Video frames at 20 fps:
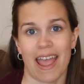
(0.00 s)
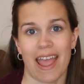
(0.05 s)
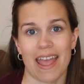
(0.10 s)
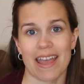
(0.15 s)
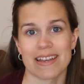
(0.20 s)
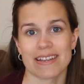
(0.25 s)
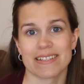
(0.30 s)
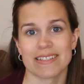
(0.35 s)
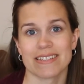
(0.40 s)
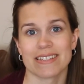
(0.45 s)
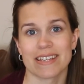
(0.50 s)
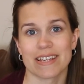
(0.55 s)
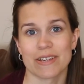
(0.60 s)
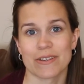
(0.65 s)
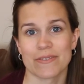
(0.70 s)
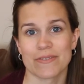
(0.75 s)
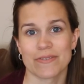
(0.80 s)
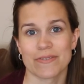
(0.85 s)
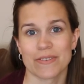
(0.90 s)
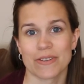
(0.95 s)
And
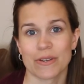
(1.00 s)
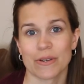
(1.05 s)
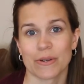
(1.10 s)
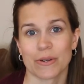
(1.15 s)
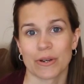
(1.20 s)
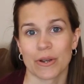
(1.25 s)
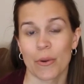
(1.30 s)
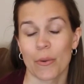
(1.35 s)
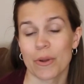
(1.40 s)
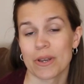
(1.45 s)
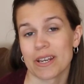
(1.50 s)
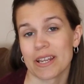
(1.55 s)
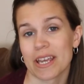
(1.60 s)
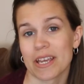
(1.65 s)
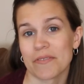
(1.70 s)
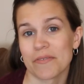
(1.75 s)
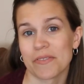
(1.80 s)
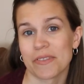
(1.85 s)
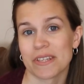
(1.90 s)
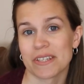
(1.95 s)
if you're going to
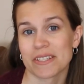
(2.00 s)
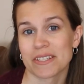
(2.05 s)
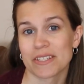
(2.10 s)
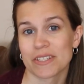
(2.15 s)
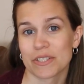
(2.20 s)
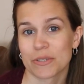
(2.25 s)
give this